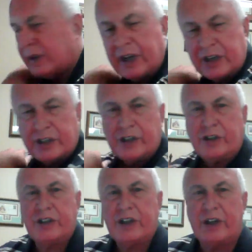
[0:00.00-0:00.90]
Casey, did
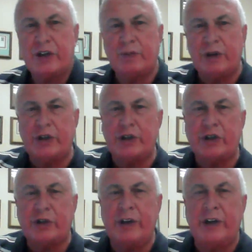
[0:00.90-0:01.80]
you say you split your
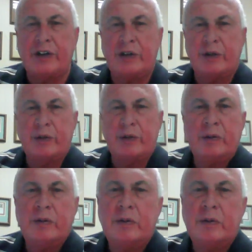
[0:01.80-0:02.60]
screen in 2?